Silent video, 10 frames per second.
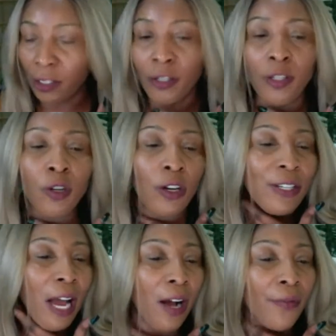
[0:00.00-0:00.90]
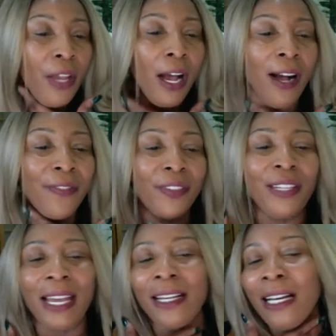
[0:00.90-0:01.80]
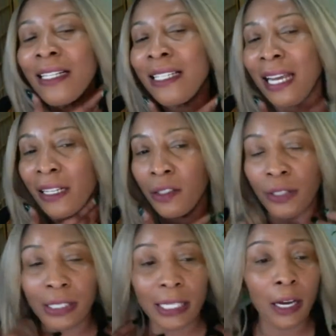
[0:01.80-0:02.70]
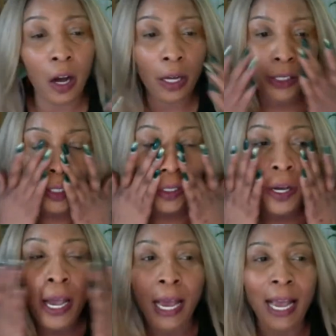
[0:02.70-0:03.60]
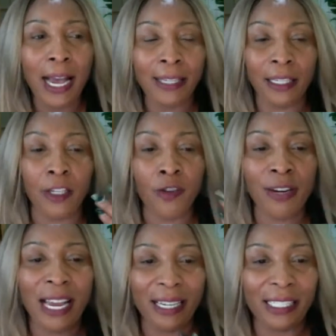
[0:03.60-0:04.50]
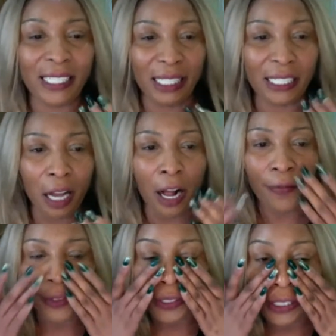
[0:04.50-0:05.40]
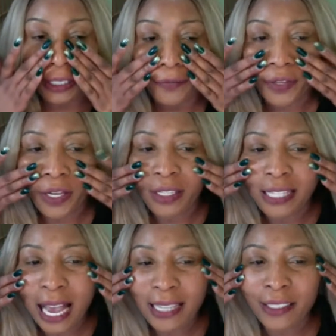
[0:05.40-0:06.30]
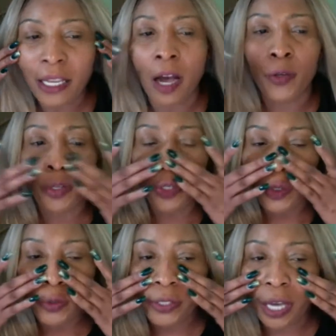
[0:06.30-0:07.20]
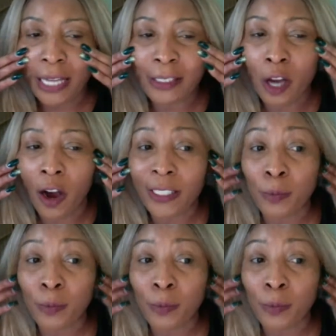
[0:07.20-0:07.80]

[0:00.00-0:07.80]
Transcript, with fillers: So you go down on the neck and décolleté also, and you let it sit on the skin. That's how you use a dark